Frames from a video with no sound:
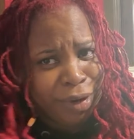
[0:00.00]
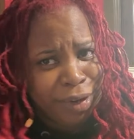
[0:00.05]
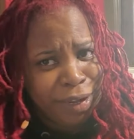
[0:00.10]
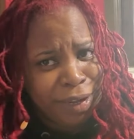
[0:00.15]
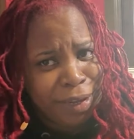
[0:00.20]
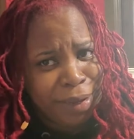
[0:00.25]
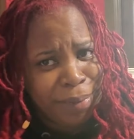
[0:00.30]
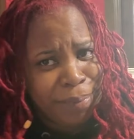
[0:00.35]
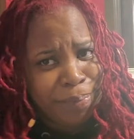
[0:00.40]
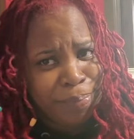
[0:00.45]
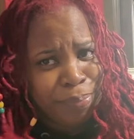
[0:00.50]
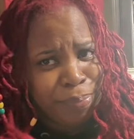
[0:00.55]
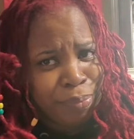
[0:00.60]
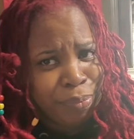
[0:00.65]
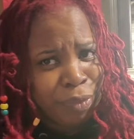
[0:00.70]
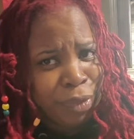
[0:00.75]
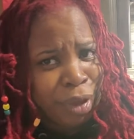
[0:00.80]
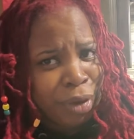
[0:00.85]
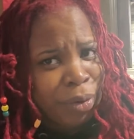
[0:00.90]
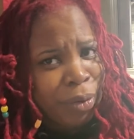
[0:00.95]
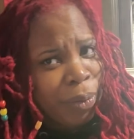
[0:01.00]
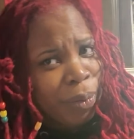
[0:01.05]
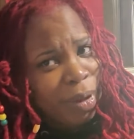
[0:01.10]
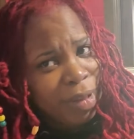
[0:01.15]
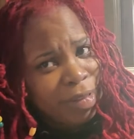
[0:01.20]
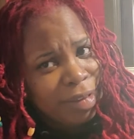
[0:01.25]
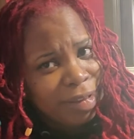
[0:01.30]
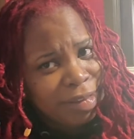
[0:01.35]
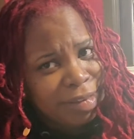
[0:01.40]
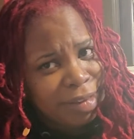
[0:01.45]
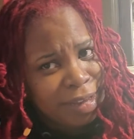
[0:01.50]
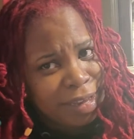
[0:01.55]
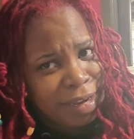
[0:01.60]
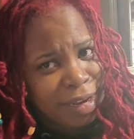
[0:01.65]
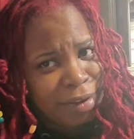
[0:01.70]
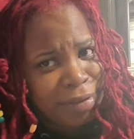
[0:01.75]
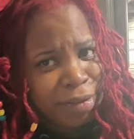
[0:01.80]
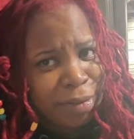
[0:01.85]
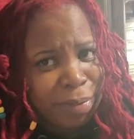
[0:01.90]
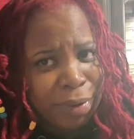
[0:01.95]
up. Once I took it
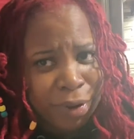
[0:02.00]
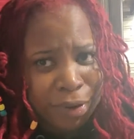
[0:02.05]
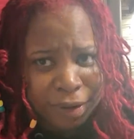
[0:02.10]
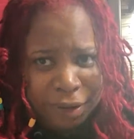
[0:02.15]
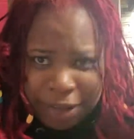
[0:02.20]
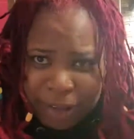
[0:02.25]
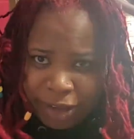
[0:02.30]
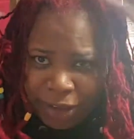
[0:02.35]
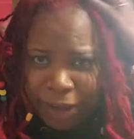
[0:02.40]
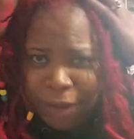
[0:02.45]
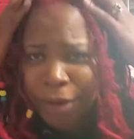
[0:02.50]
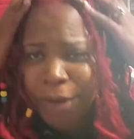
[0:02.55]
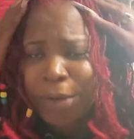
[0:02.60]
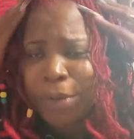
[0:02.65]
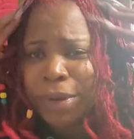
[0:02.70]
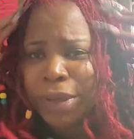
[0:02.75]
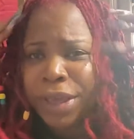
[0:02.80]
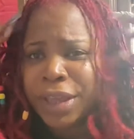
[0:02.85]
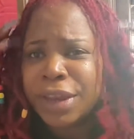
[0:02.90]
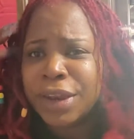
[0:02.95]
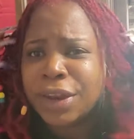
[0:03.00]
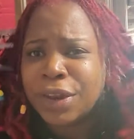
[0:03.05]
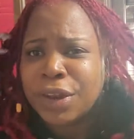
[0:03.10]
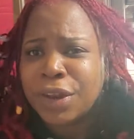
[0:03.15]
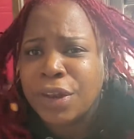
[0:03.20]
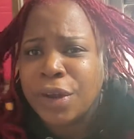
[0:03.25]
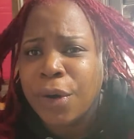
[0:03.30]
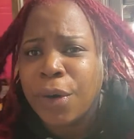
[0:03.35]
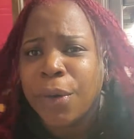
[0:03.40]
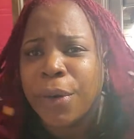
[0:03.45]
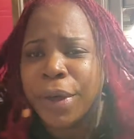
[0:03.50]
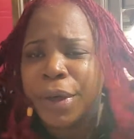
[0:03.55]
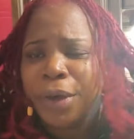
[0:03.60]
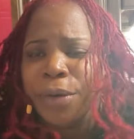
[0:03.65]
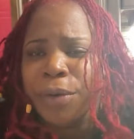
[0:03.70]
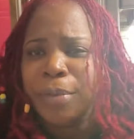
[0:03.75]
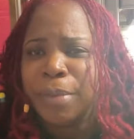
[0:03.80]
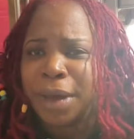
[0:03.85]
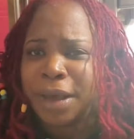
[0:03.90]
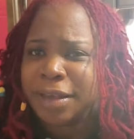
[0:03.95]
out the ponytail and
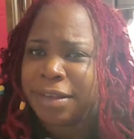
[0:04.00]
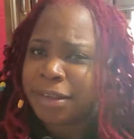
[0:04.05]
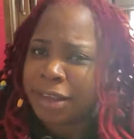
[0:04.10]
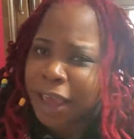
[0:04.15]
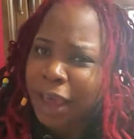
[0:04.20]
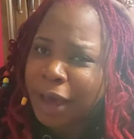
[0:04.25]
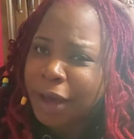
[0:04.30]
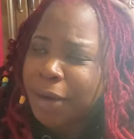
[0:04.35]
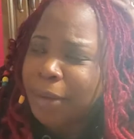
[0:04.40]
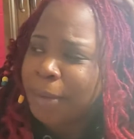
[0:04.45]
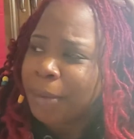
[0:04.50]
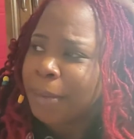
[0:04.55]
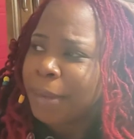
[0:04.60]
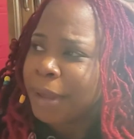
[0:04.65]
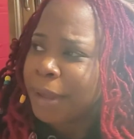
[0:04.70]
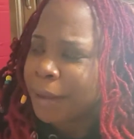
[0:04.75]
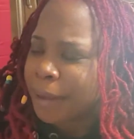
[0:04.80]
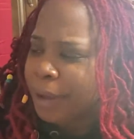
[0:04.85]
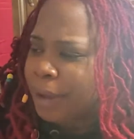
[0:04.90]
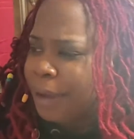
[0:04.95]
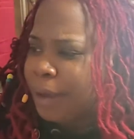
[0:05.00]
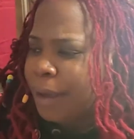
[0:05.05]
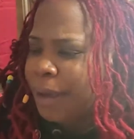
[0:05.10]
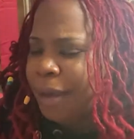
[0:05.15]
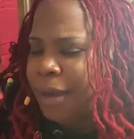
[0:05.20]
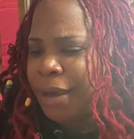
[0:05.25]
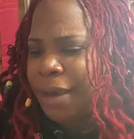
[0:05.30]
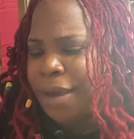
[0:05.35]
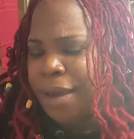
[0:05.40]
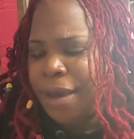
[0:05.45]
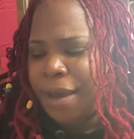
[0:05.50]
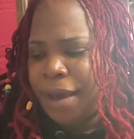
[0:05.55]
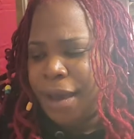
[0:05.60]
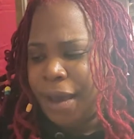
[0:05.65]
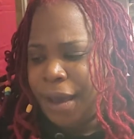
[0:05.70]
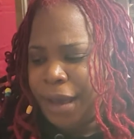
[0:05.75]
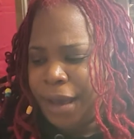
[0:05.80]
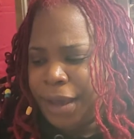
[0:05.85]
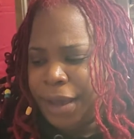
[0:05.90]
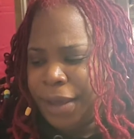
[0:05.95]
oiled my scalp,
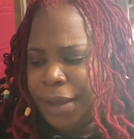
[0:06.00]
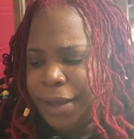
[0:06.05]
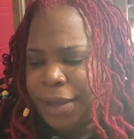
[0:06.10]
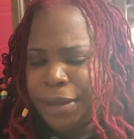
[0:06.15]
I